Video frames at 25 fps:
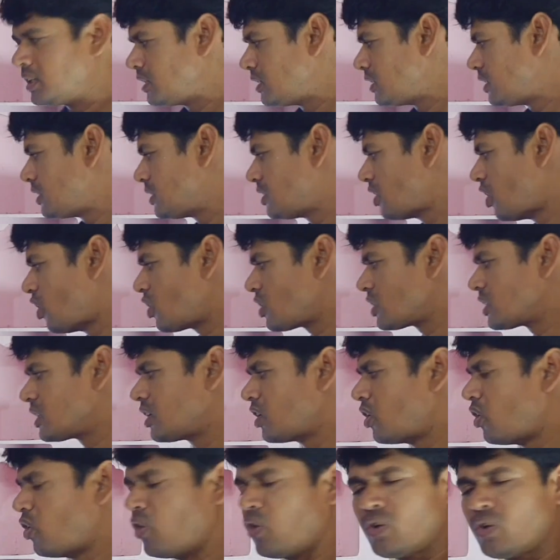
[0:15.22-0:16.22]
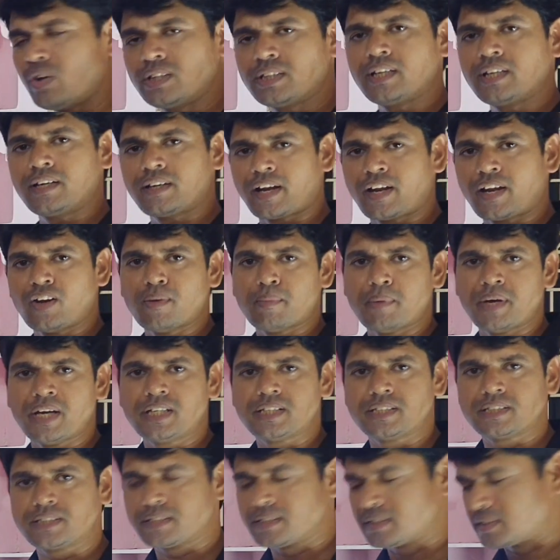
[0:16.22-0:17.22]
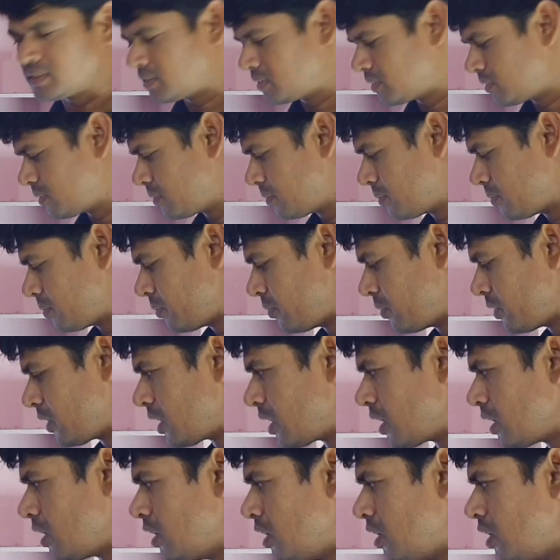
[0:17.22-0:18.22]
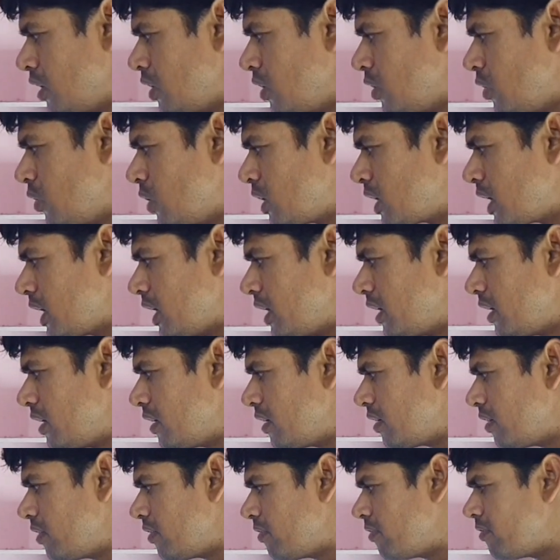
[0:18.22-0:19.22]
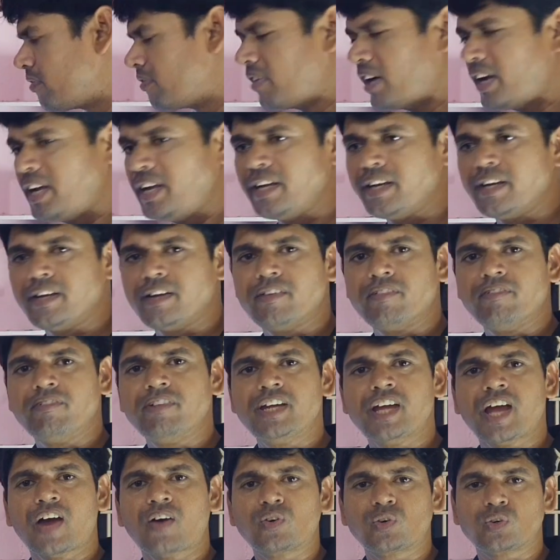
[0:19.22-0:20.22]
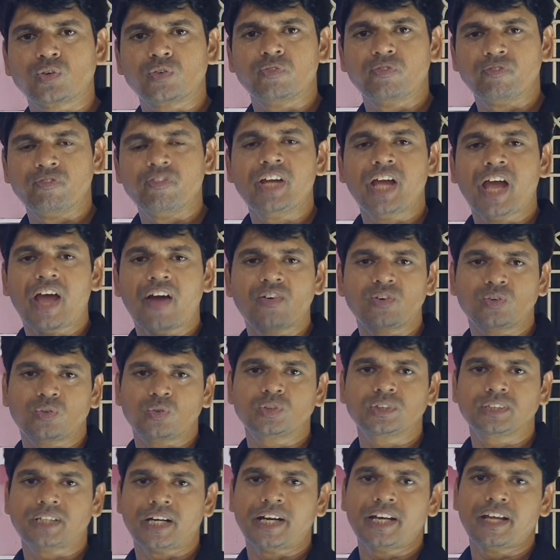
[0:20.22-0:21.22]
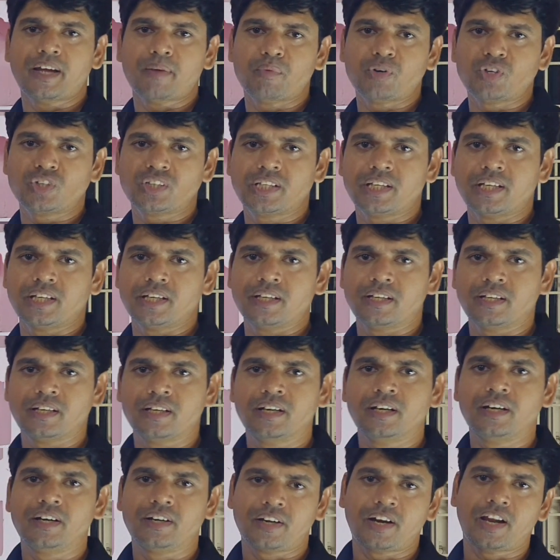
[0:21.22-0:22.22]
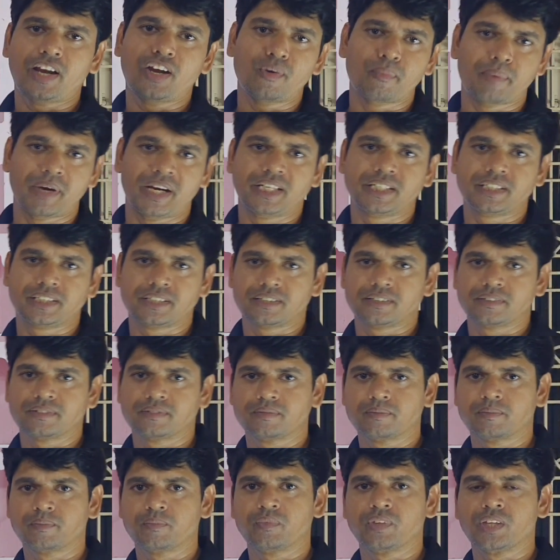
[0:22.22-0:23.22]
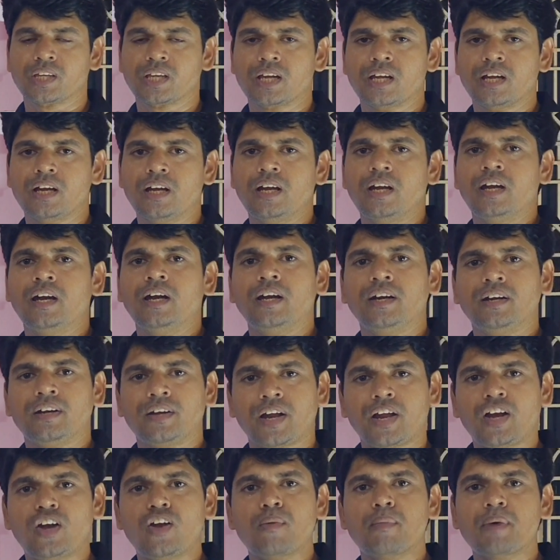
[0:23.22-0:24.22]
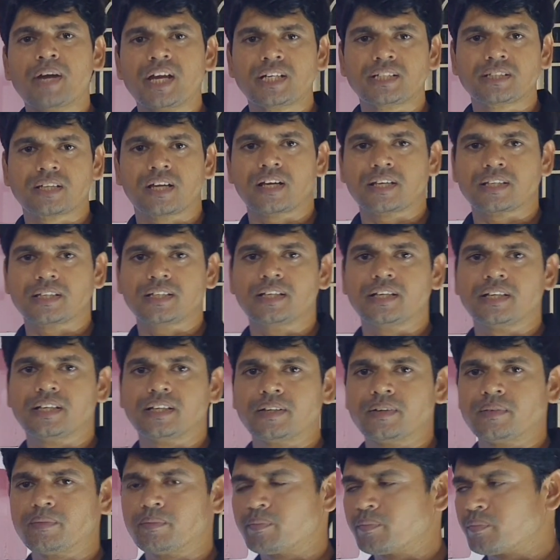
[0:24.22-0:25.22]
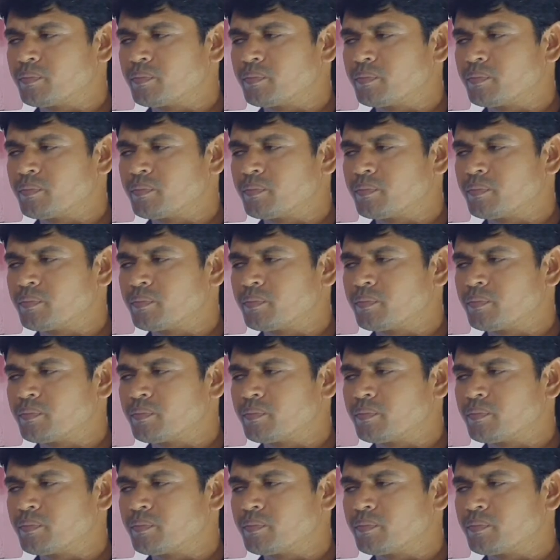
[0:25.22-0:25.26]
These are all the trilobites. Okay, why we have to study about the trilobites? Trilobites are the